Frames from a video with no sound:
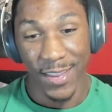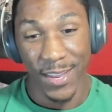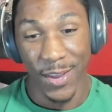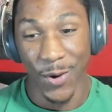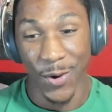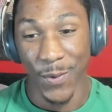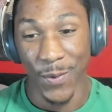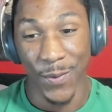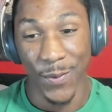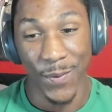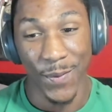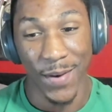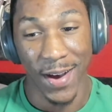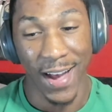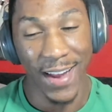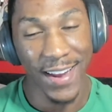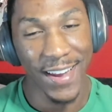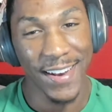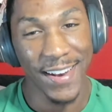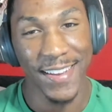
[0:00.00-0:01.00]
Yo,
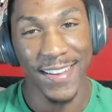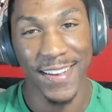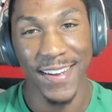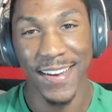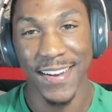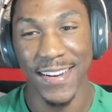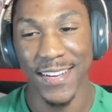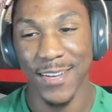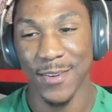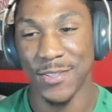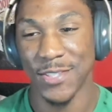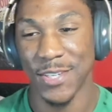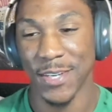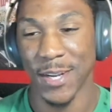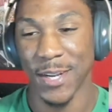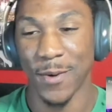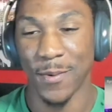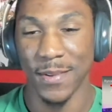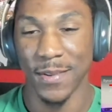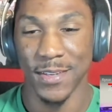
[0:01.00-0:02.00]
I gotta go
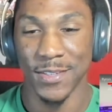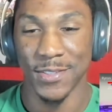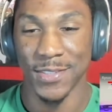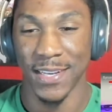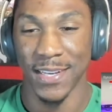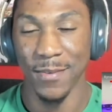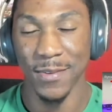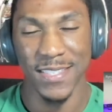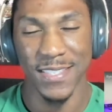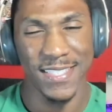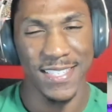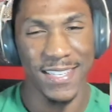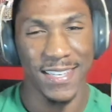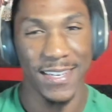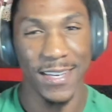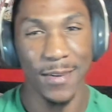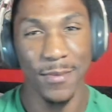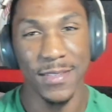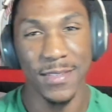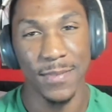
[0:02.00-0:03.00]
check out one of these. He
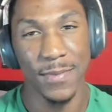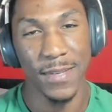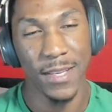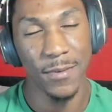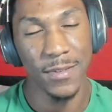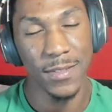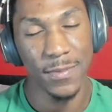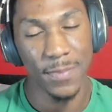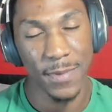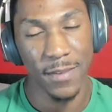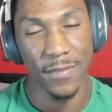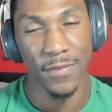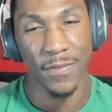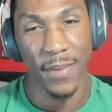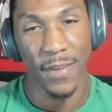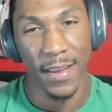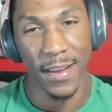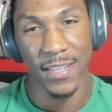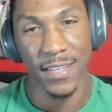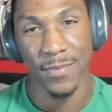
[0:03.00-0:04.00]
was spitting
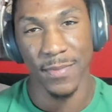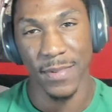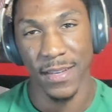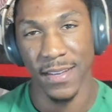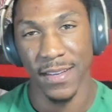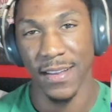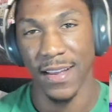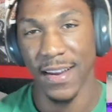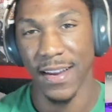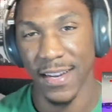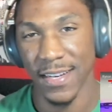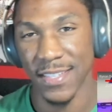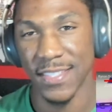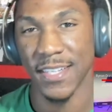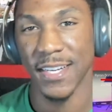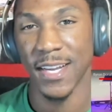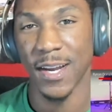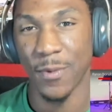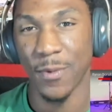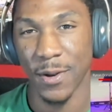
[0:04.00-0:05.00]
facts, man. I gotta
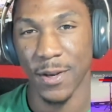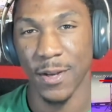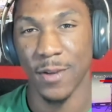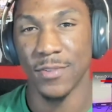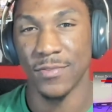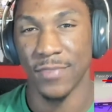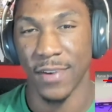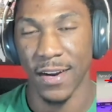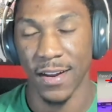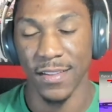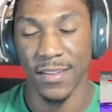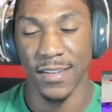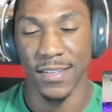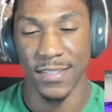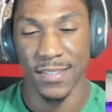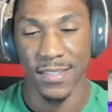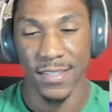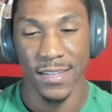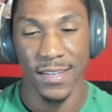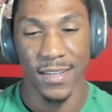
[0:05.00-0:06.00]
check out one of those
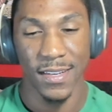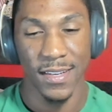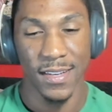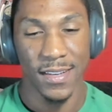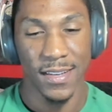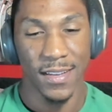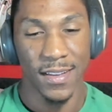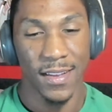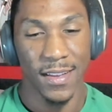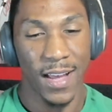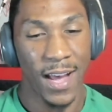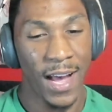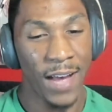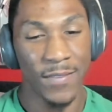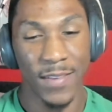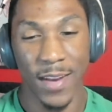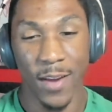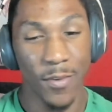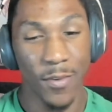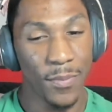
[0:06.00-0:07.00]
rallies.
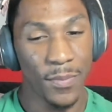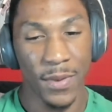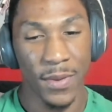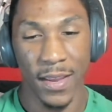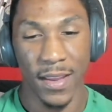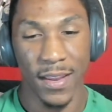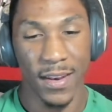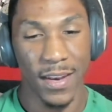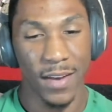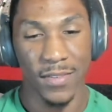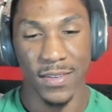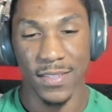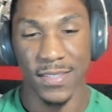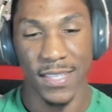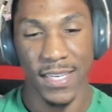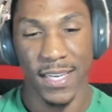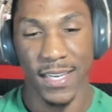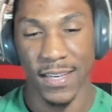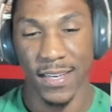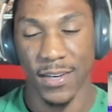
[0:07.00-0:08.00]
I've never
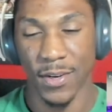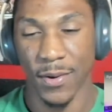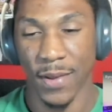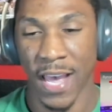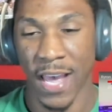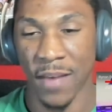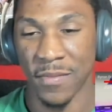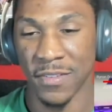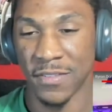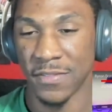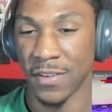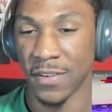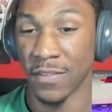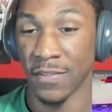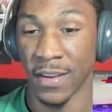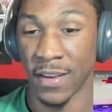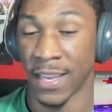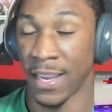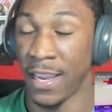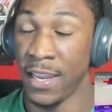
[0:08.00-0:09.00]
seen, you know, atmosphere of
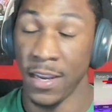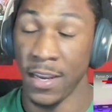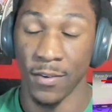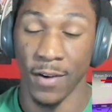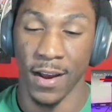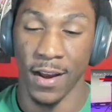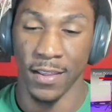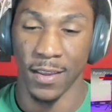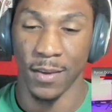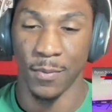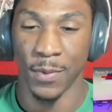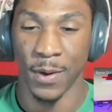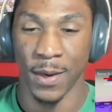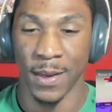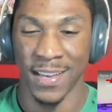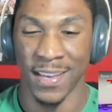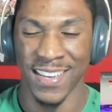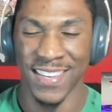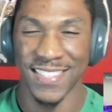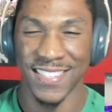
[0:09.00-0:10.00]
like any rally,
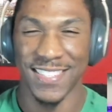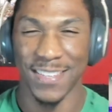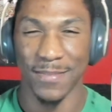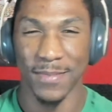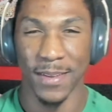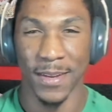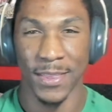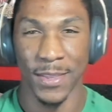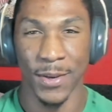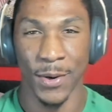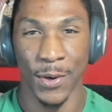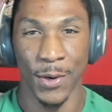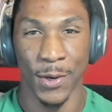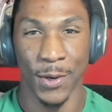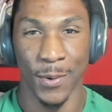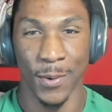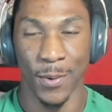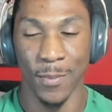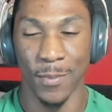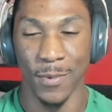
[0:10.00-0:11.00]
but his seemed like they're, you
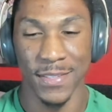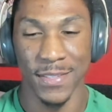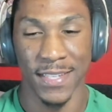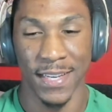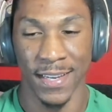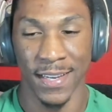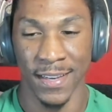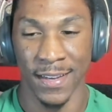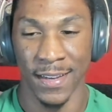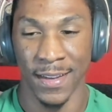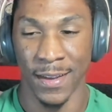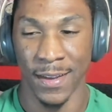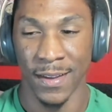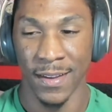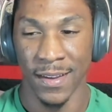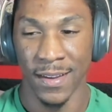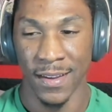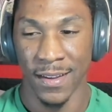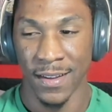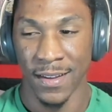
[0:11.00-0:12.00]
know, almost like a,